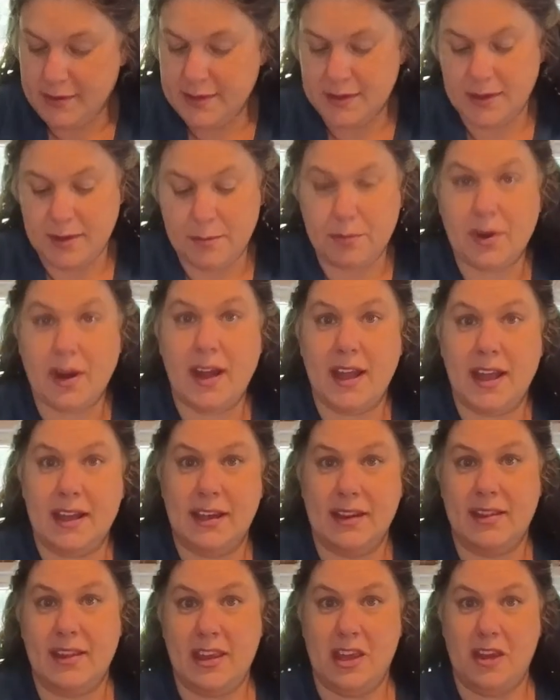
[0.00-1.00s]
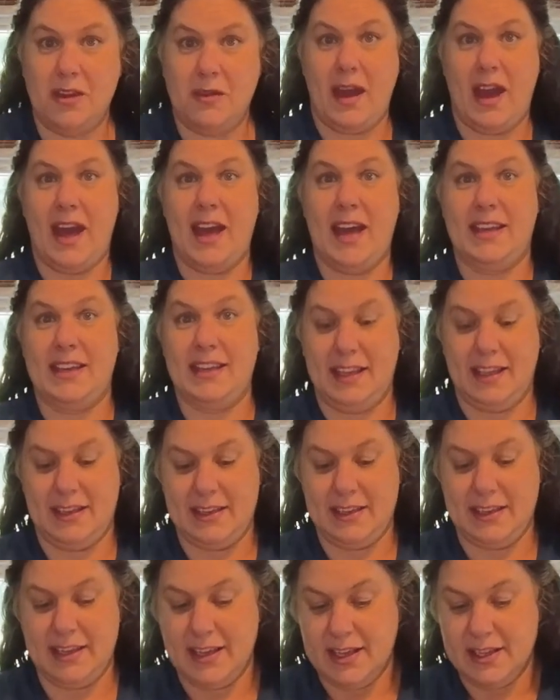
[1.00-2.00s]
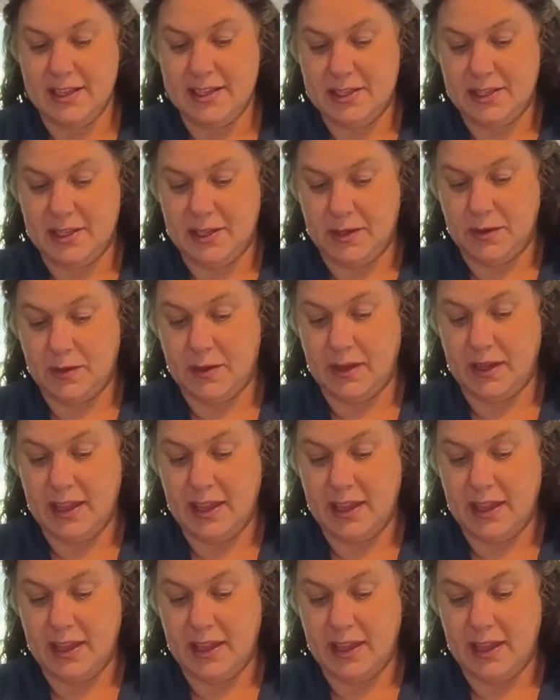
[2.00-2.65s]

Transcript: to the brine that you add into